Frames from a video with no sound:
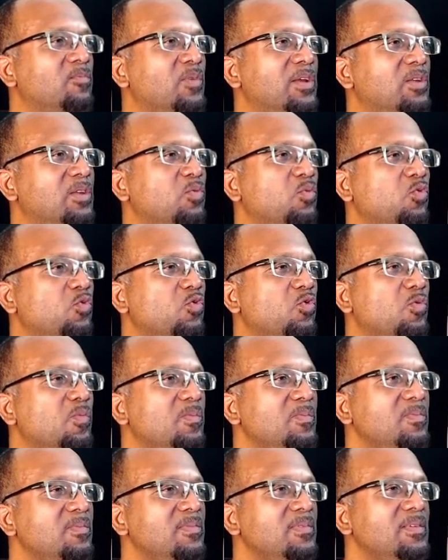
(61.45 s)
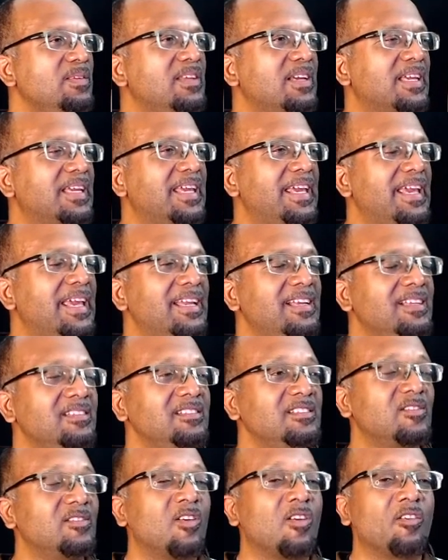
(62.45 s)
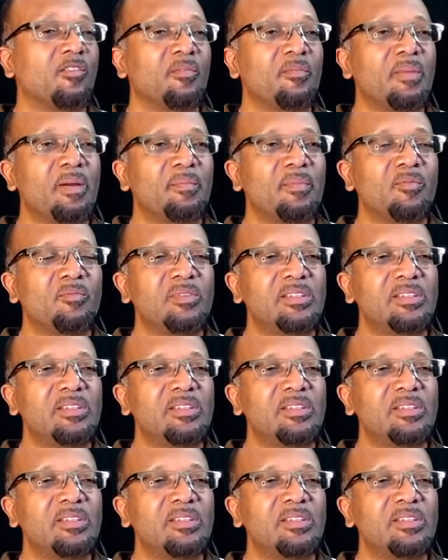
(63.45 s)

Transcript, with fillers: With whom the kings, or remember